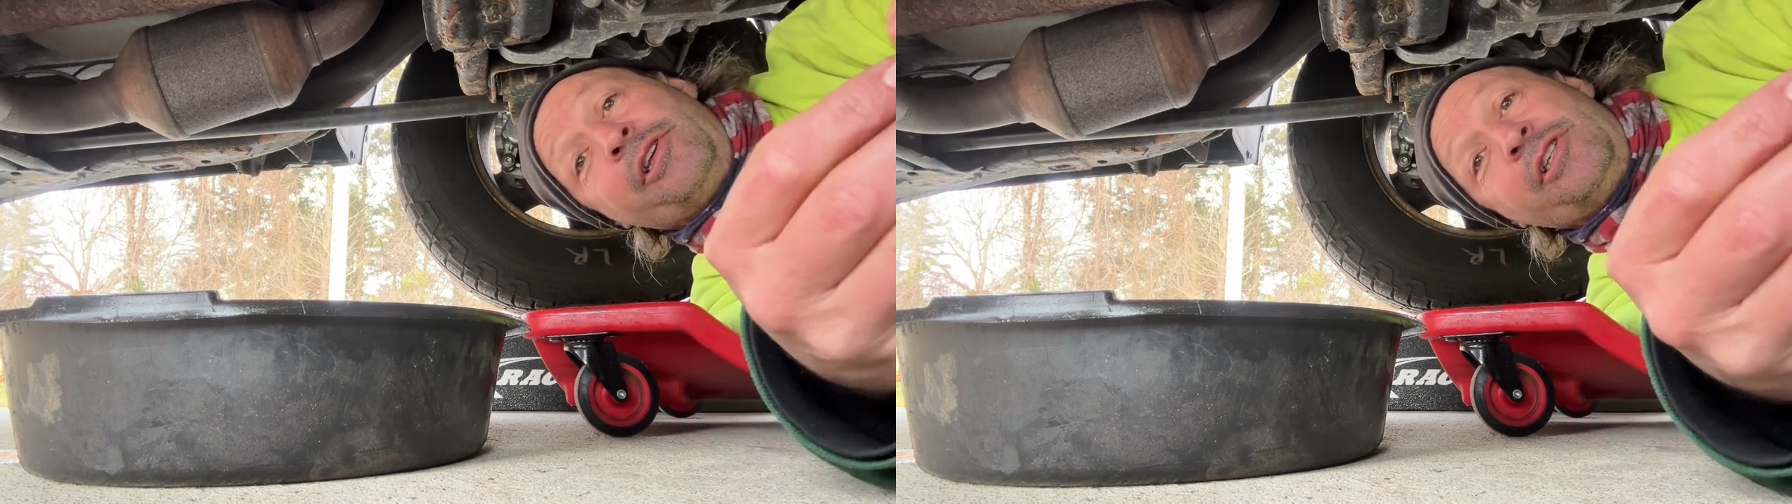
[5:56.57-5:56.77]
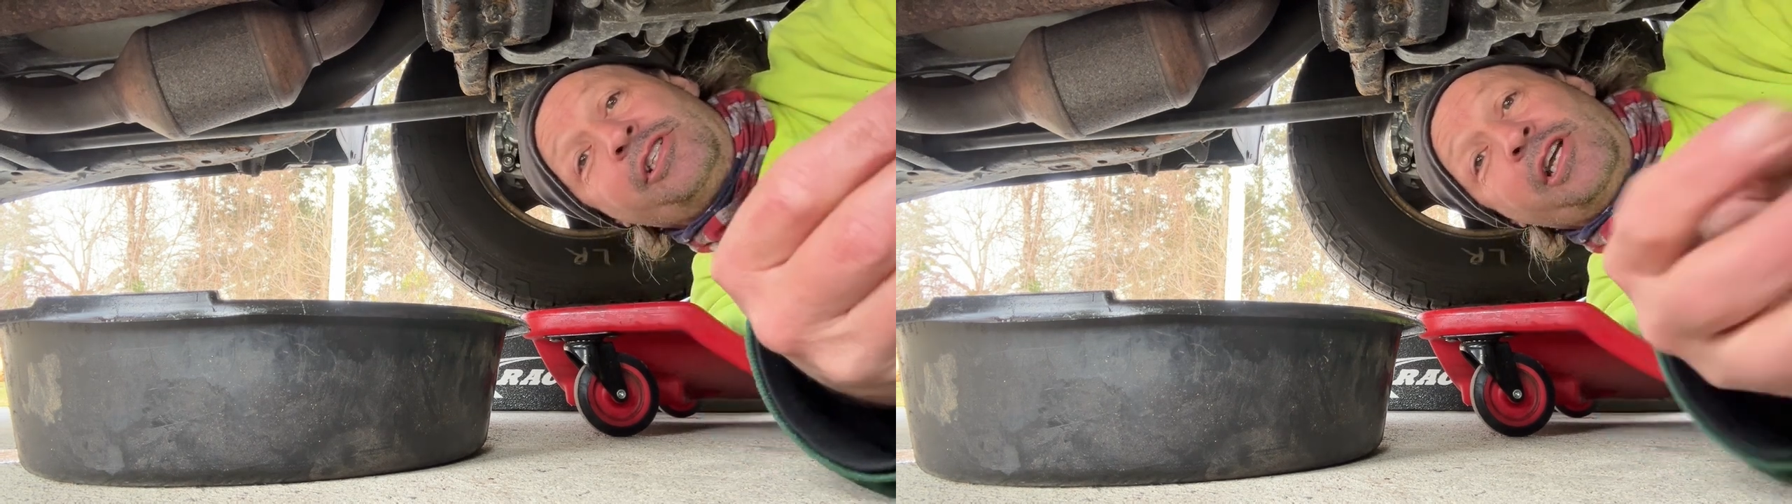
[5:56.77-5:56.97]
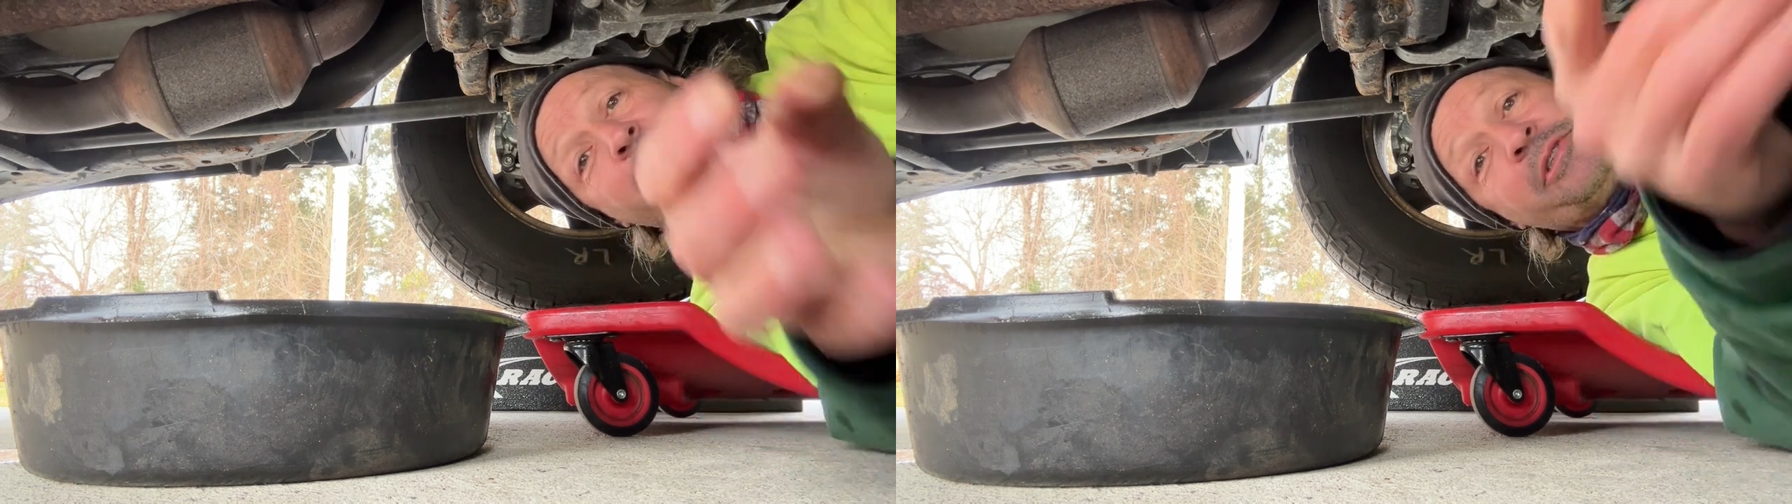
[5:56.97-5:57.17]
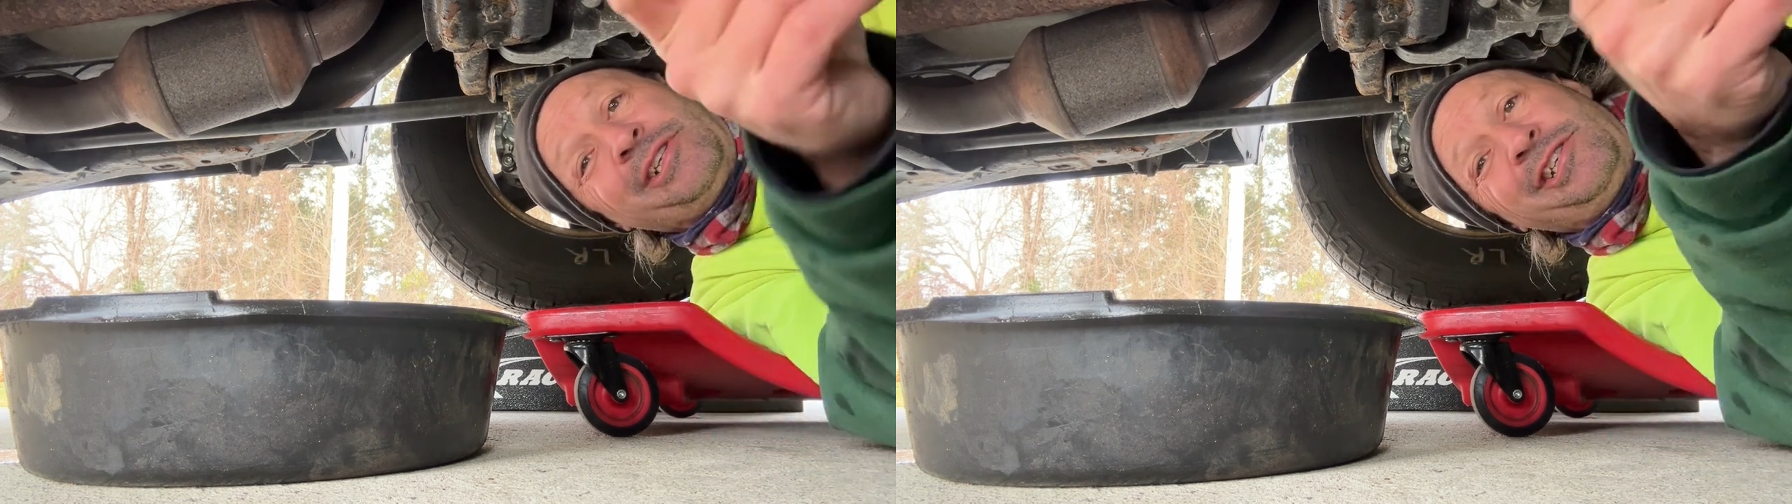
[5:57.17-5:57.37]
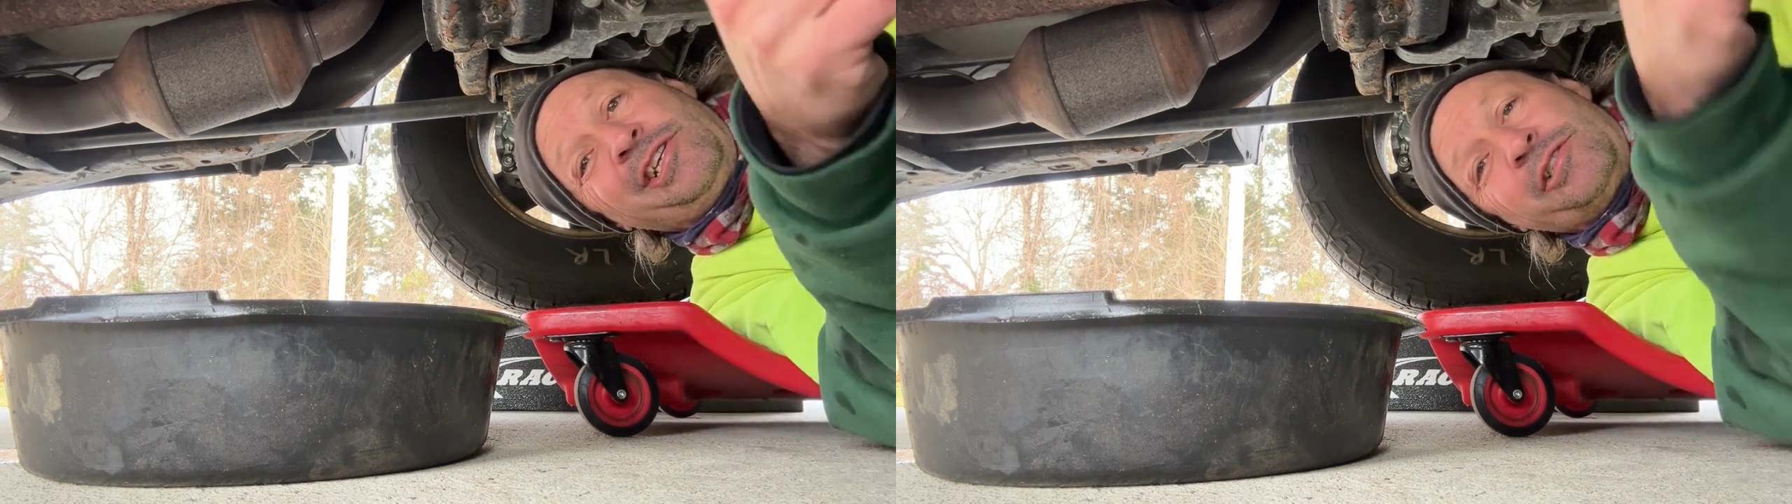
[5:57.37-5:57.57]
good shape because
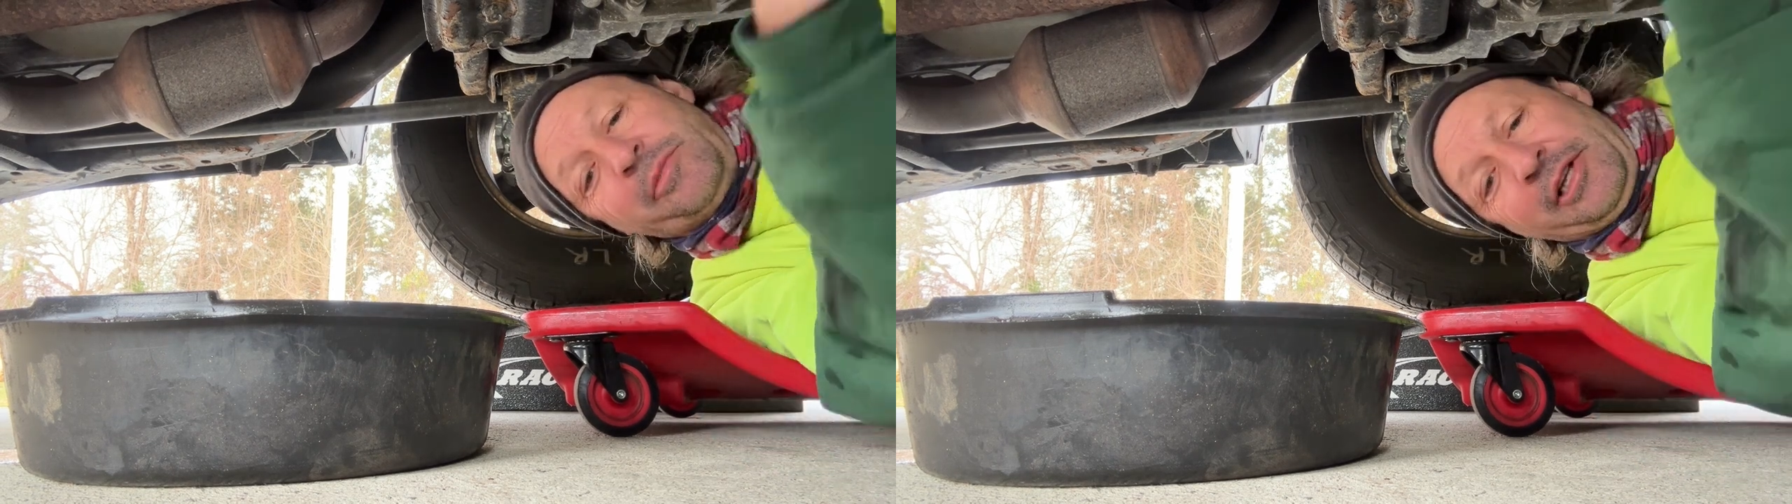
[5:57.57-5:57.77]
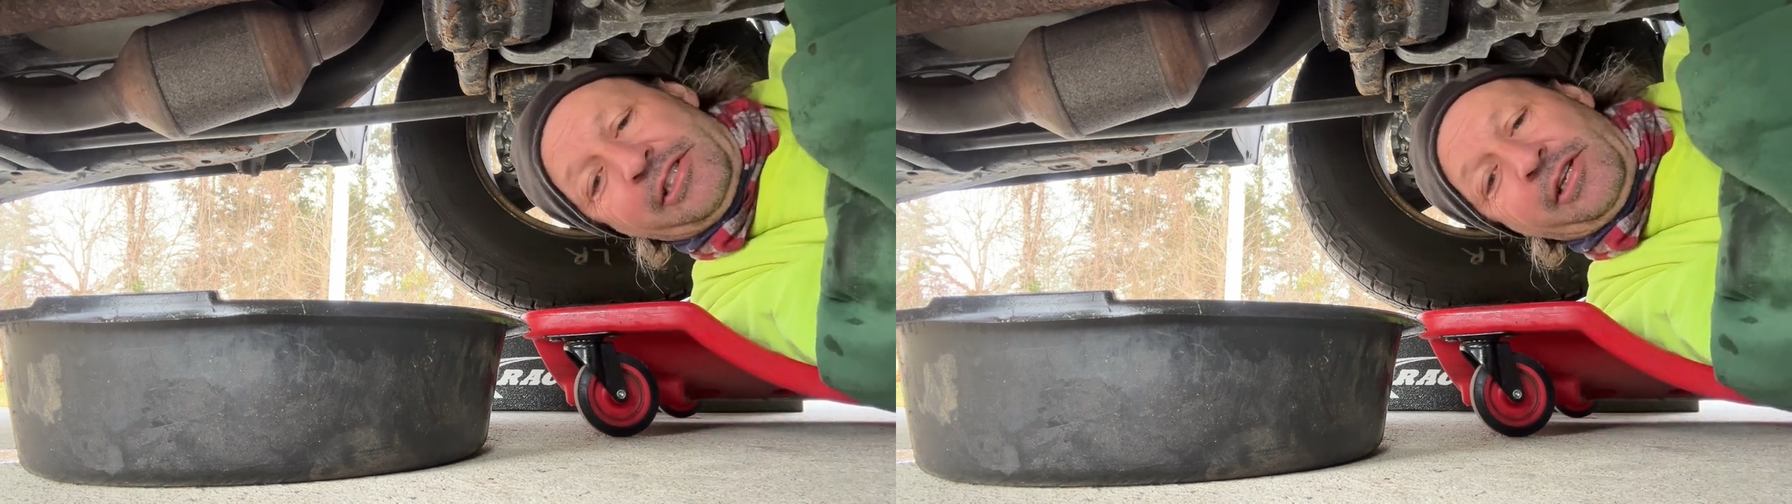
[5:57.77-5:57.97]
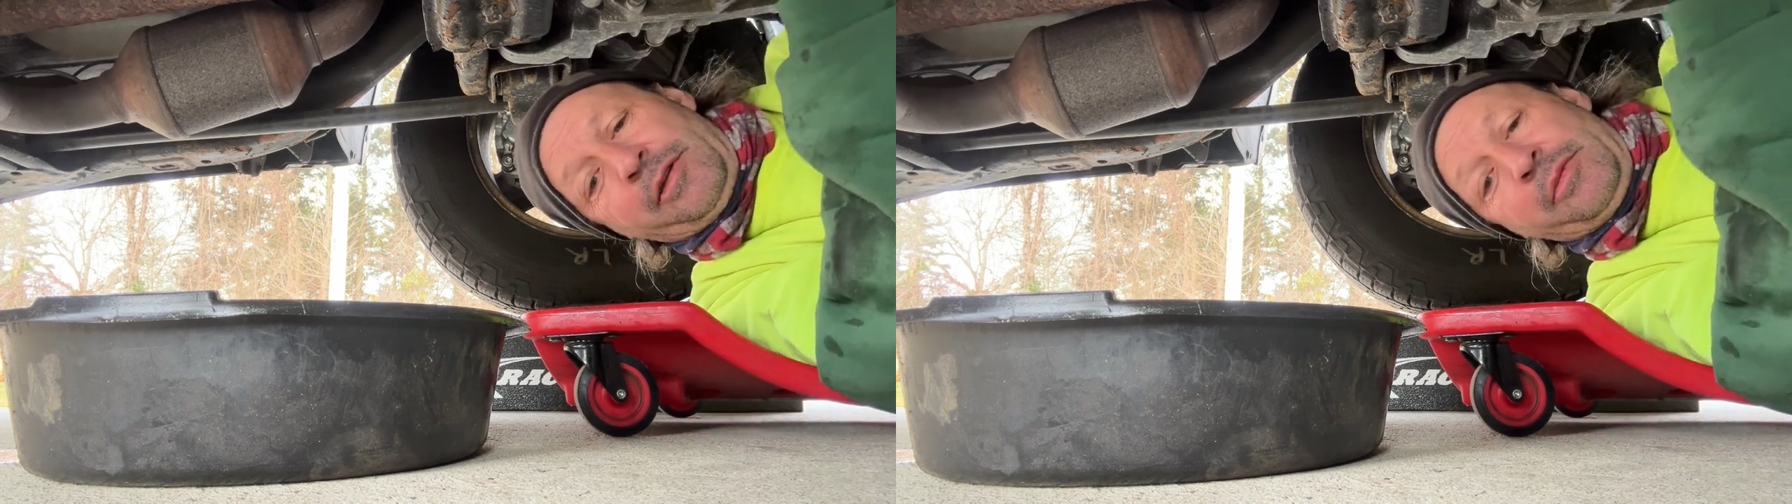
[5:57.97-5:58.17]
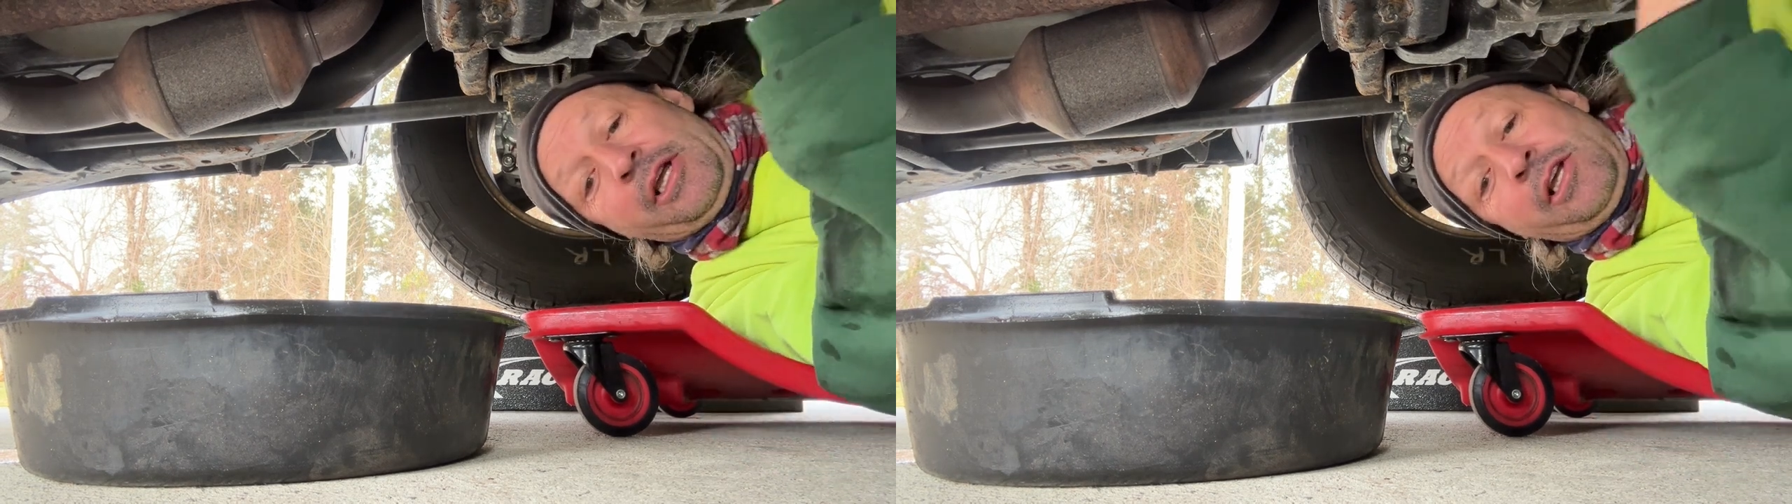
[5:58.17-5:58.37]
I changed them last time.